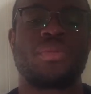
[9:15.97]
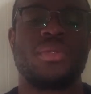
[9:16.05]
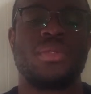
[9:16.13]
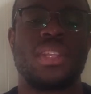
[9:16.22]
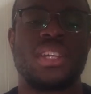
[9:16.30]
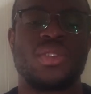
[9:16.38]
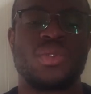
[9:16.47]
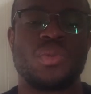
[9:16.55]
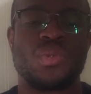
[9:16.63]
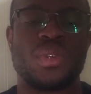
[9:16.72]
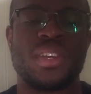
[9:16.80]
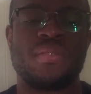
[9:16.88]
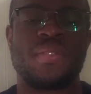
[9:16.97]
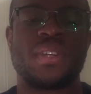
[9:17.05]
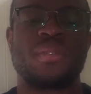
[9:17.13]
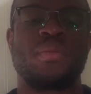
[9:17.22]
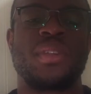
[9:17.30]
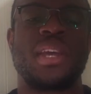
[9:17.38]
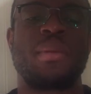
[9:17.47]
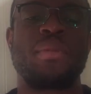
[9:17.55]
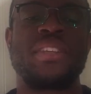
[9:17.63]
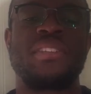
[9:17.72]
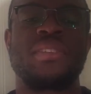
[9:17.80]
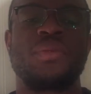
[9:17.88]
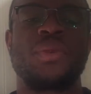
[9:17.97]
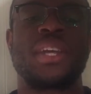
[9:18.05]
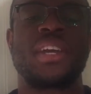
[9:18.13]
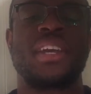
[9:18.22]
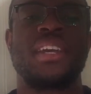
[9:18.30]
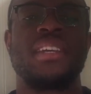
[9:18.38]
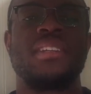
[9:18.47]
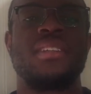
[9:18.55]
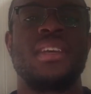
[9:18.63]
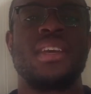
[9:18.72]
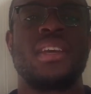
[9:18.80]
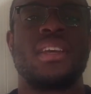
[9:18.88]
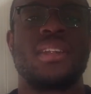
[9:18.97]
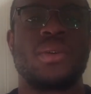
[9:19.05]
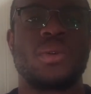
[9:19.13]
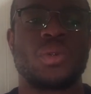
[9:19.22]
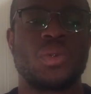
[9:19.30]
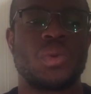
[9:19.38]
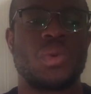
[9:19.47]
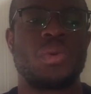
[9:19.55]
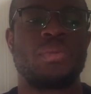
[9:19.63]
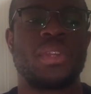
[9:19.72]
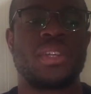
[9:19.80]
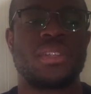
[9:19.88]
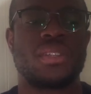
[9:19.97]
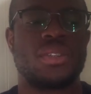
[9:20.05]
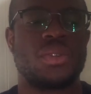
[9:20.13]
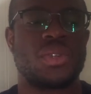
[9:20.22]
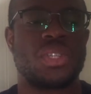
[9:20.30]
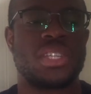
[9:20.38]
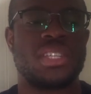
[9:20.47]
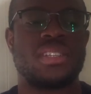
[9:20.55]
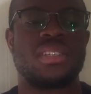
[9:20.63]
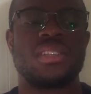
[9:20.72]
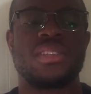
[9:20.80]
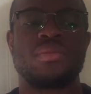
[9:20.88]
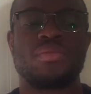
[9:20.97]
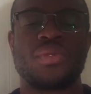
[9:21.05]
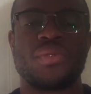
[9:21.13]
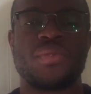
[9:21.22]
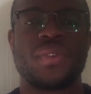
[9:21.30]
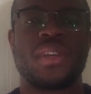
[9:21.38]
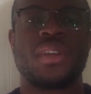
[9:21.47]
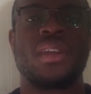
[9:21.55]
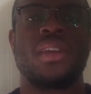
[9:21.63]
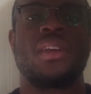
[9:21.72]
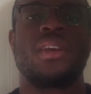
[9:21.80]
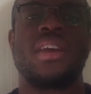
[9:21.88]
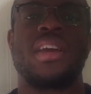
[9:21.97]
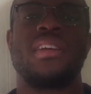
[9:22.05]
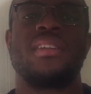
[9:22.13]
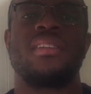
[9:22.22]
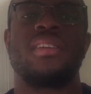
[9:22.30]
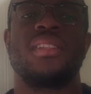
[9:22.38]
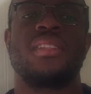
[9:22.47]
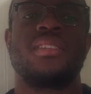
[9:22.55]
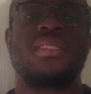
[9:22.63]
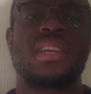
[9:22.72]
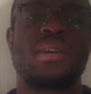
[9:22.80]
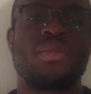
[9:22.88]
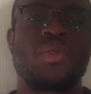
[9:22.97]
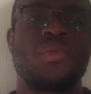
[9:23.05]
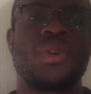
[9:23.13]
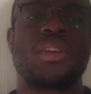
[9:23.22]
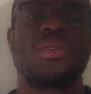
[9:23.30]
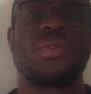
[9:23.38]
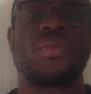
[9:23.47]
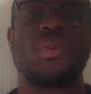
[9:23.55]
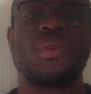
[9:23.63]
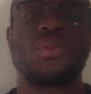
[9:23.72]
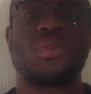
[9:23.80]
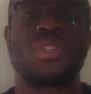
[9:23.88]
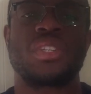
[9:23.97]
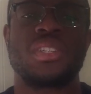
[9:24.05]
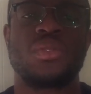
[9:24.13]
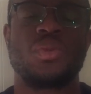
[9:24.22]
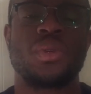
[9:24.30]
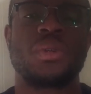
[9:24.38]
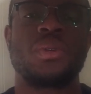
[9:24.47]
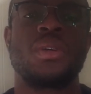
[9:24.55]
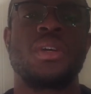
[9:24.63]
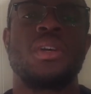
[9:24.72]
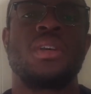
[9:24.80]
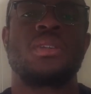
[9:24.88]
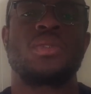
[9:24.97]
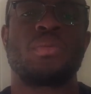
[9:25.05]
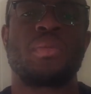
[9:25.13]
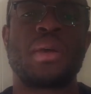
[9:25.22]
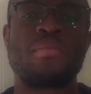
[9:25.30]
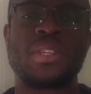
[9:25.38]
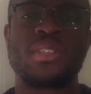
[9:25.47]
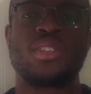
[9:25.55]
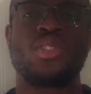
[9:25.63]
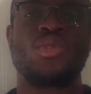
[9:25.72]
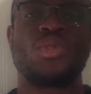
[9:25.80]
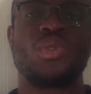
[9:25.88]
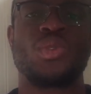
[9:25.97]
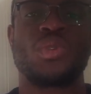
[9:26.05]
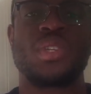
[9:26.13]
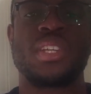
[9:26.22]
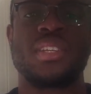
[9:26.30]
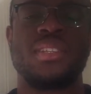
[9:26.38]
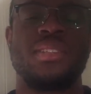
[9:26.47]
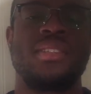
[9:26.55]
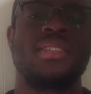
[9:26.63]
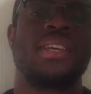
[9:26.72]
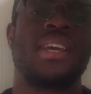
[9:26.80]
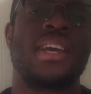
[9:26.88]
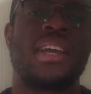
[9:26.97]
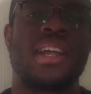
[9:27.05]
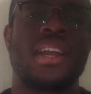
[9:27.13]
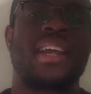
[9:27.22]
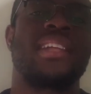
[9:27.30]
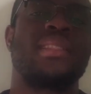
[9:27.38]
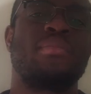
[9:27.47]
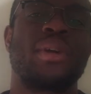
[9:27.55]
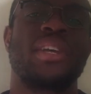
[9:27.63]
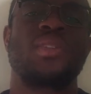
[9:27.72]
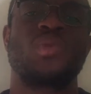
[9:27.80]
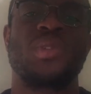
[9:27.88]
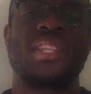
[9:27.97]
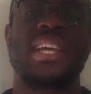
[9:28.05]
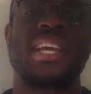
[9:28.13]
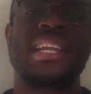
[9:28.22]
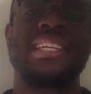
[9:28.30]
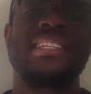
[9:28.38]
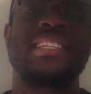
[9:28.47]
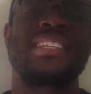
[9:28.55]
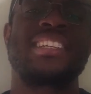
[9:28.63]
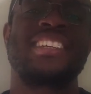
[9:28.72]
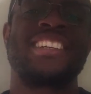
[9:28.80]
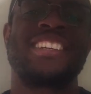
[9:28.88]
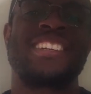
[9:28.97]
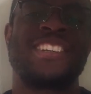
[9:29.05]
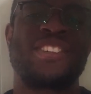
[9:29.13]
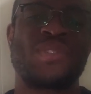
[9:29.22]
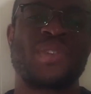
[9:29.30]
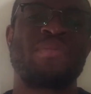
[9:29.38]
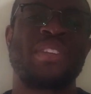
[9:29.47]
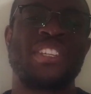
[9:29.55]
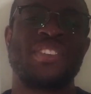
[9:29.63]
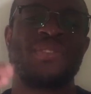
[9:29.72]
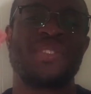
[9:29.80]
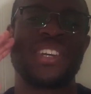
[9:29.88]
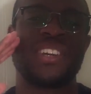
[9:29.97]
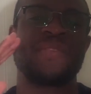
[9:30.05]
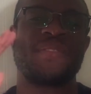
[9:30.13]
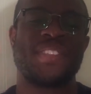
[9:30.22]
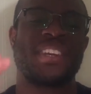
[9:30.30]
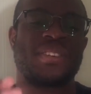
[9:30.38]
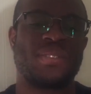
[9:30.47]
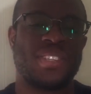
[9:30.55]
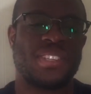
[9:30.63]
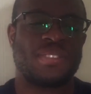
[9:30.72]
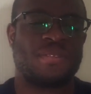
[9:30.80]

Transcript: that you have an amazing week ahead, and I also hope that your trading is improving, and in this coming week you're going to trade well. So my message to you today is grind the markets with grit. Roy Machingura out.